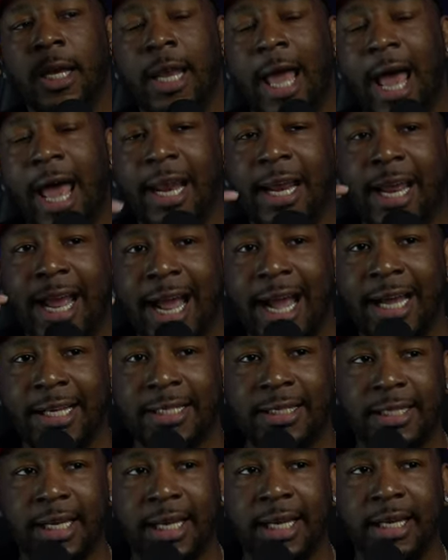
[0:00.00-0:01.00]
a lot of
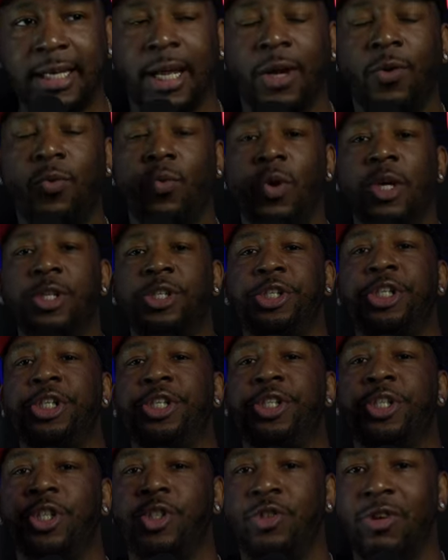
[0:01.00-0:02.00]
guys think that once
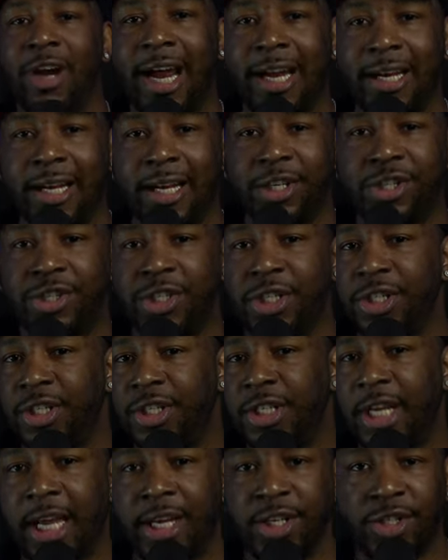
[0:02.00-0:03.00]
she's attracted
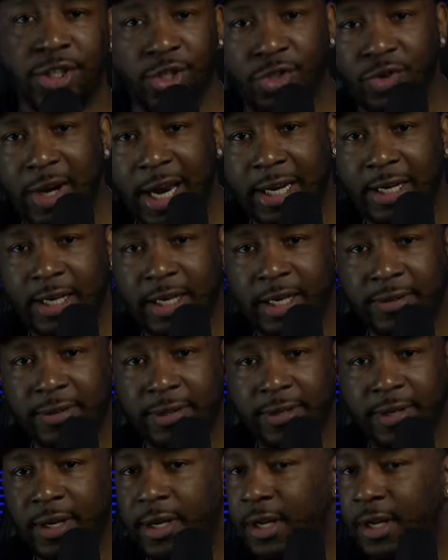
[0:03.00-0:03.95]
she stays attracted